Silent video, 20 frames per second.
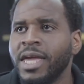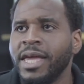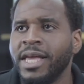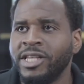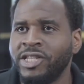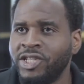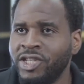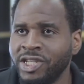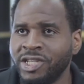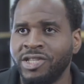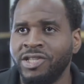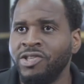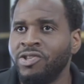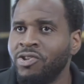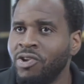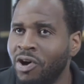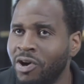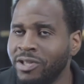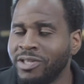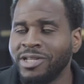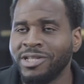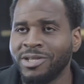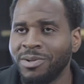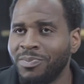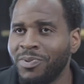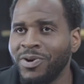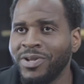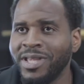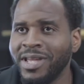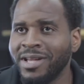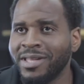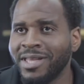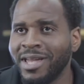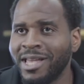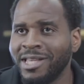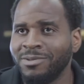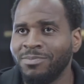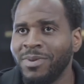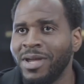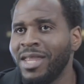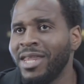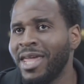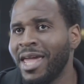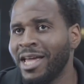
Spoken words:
It's just not disappointing clients. Make the